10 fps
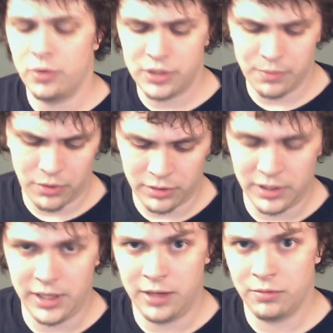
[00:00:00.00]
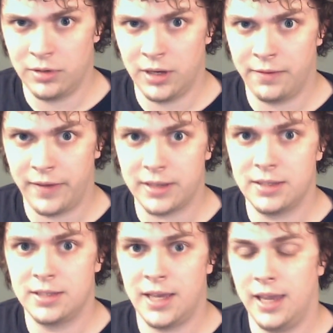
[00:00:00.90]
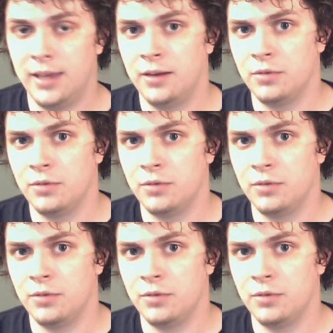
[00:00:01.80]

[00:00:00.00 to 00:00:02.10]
most importantly it affects the tank,